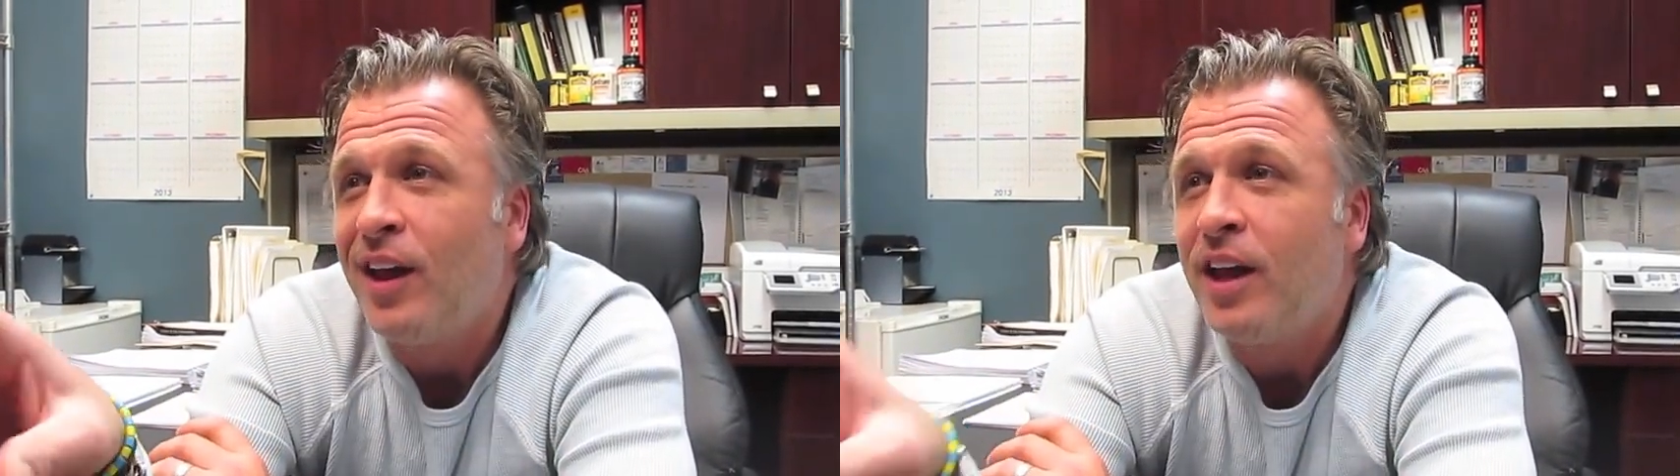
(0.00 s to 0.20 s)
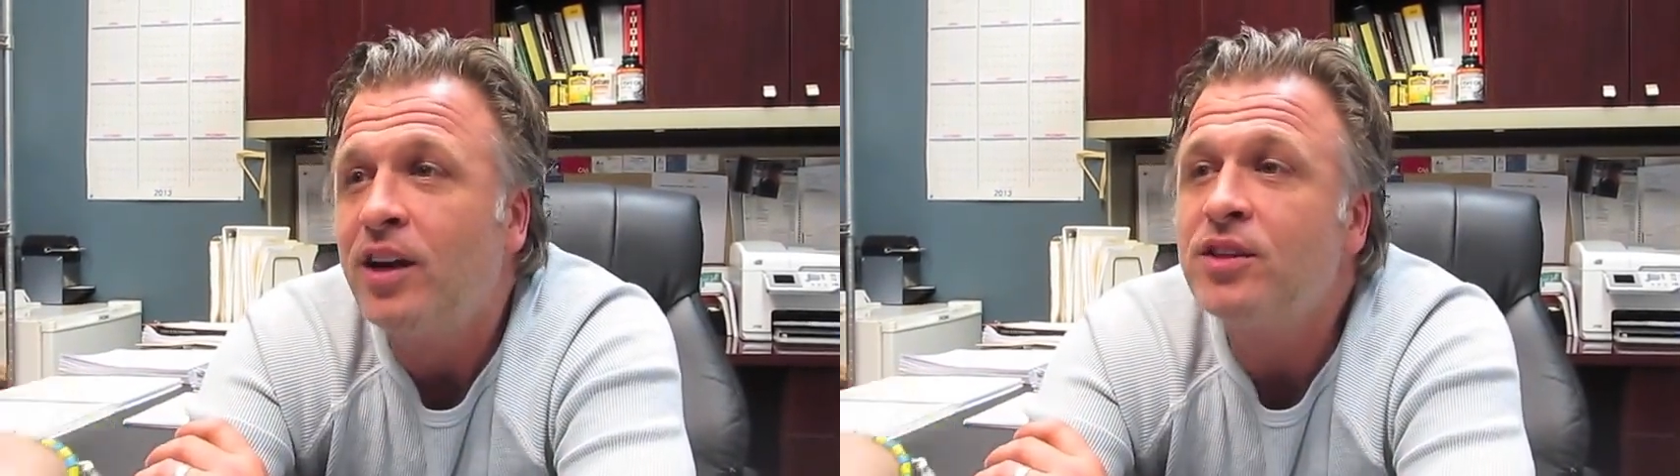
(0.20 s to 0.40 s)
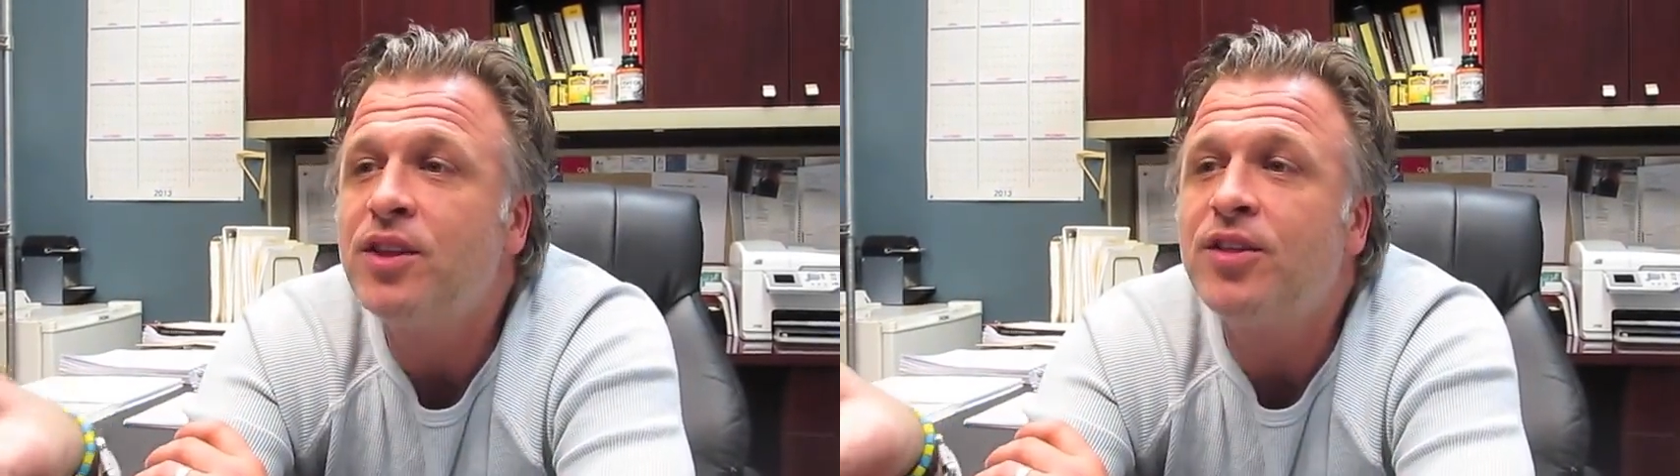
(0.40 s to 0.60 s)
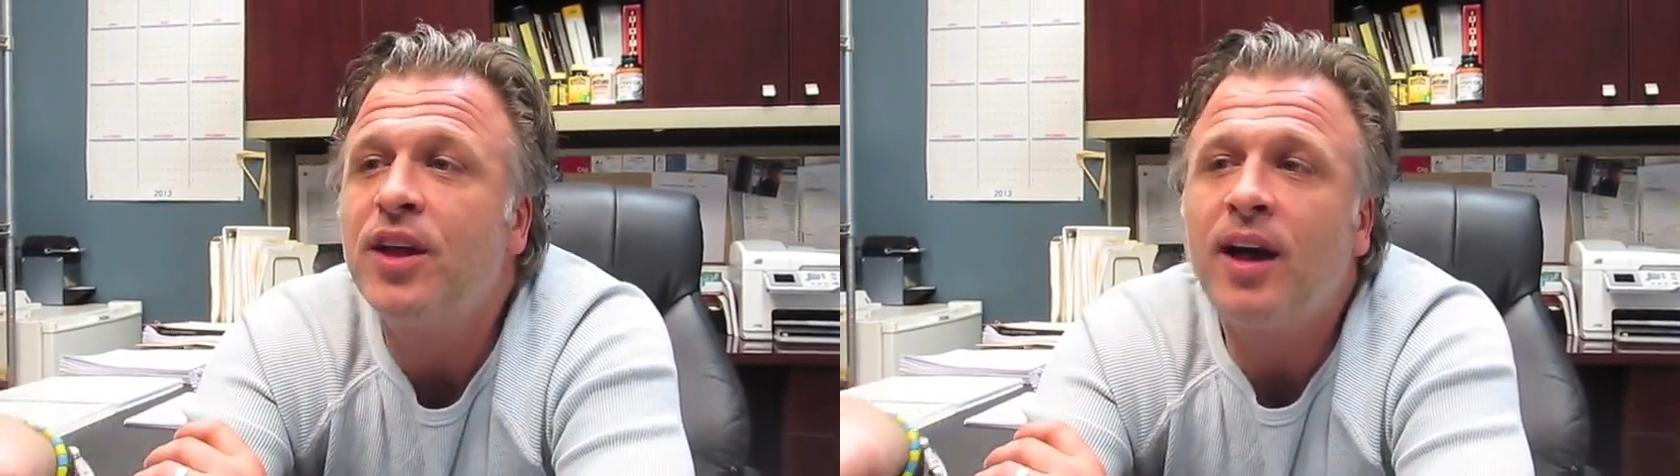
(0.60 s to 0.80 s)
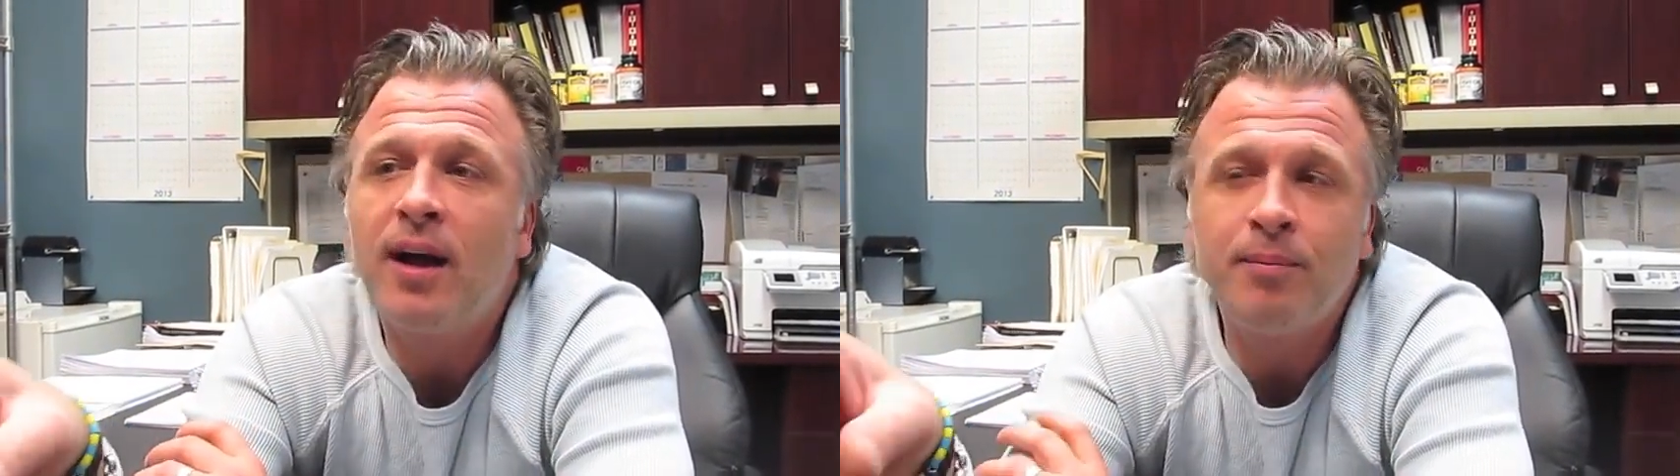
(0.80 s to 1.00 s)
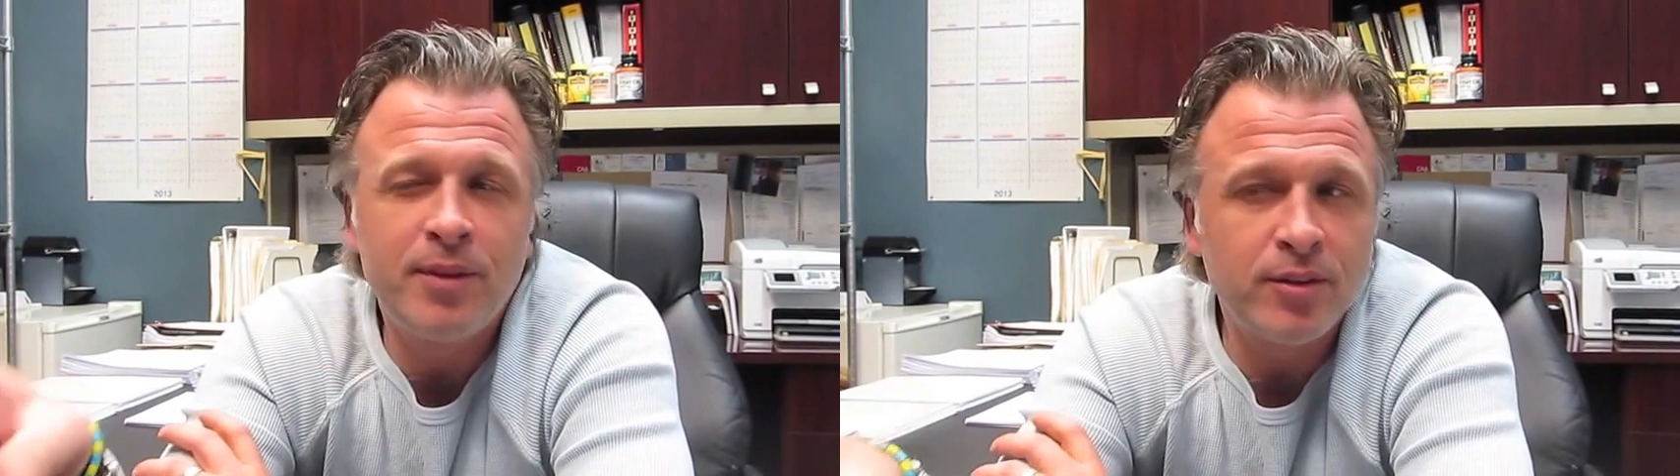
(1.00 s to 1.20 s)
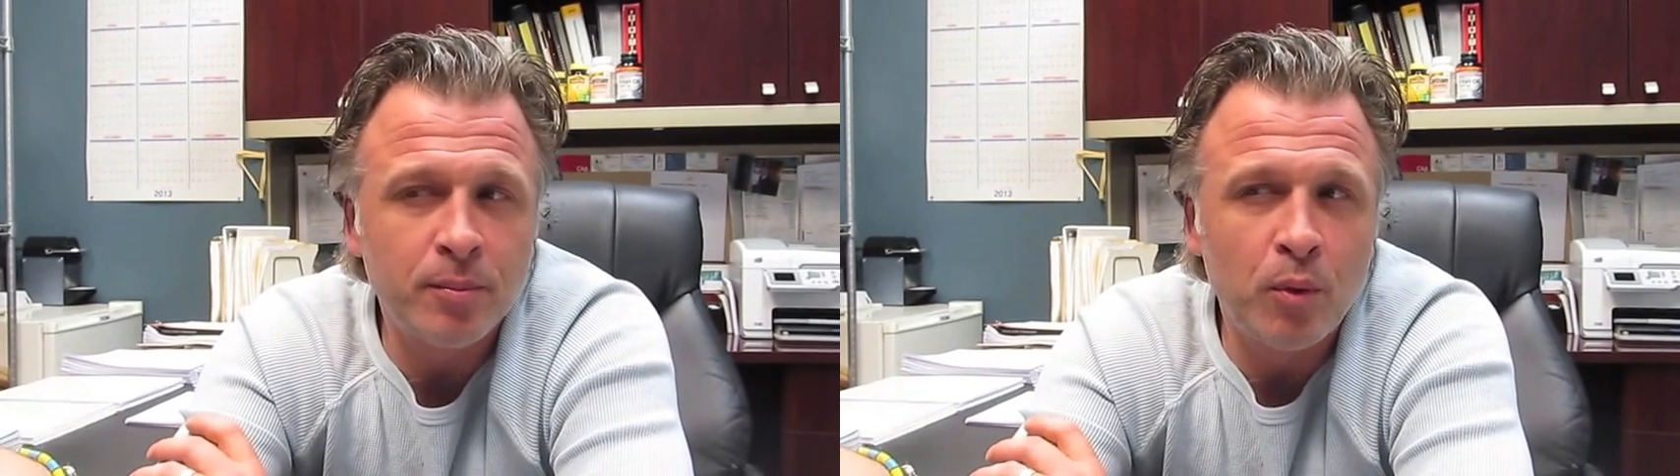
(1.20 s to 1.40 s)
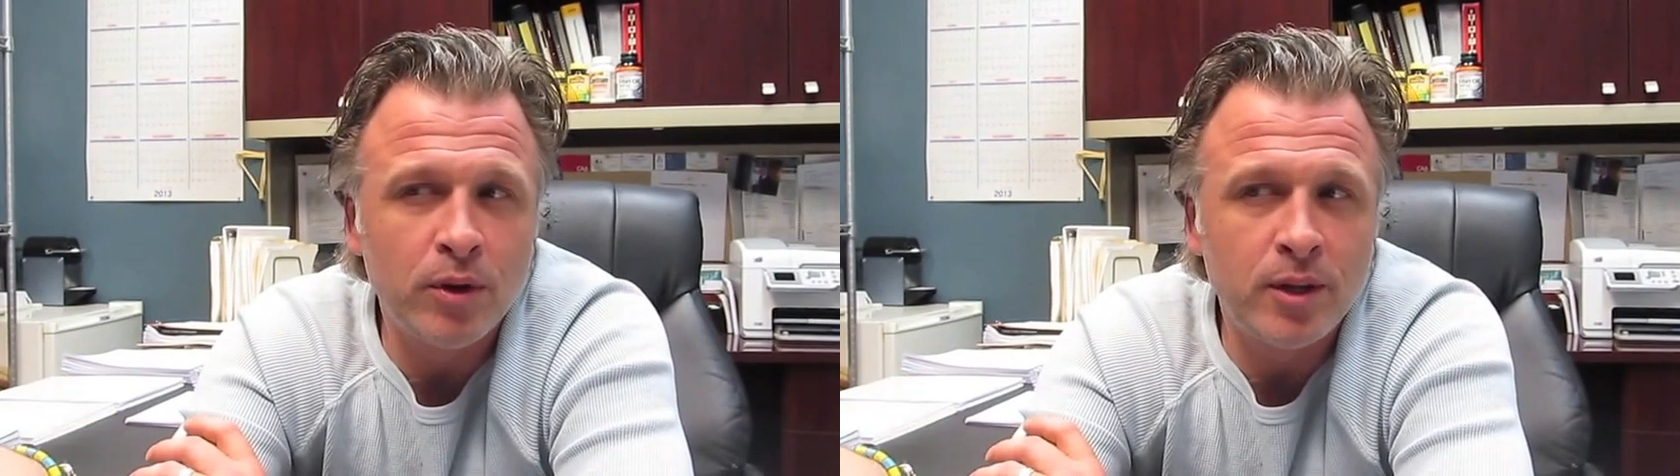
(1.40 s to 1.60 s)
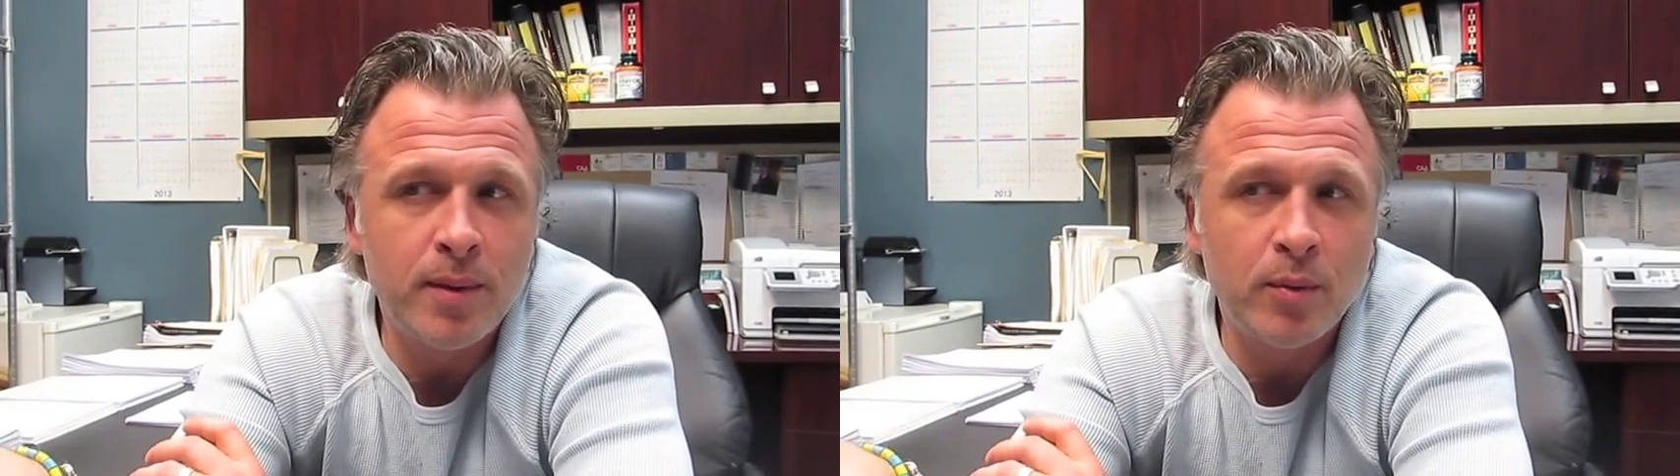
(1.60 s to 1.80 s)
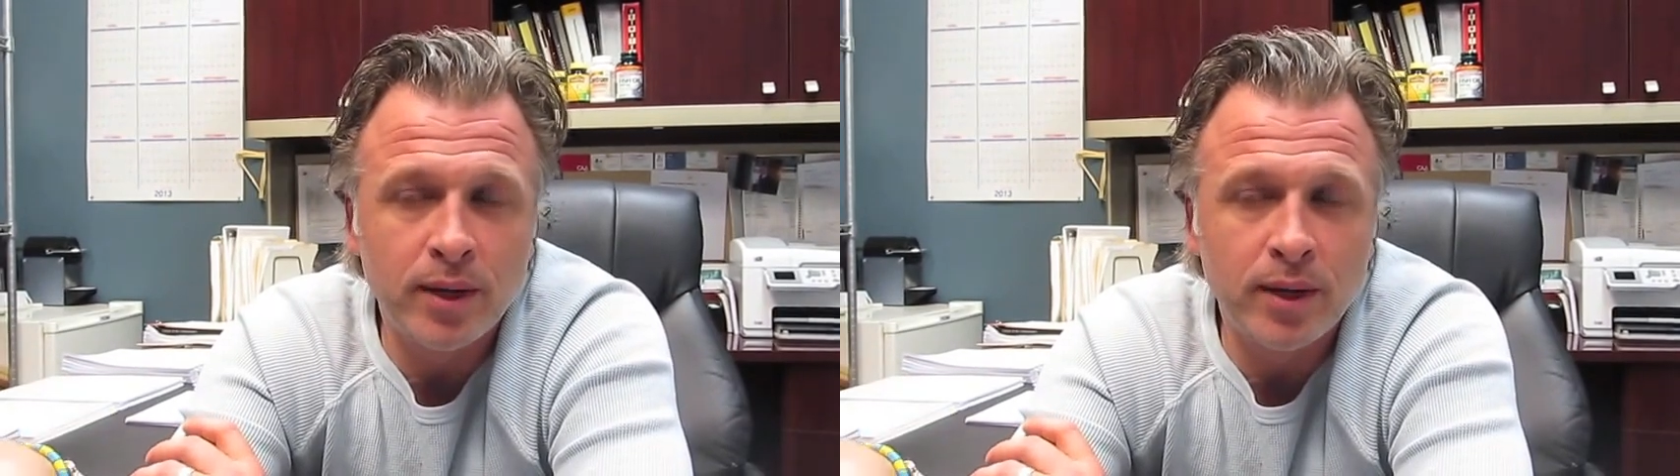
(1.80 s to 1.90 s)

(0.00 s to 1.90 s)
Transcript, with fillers: here's the thing i'm disappointed about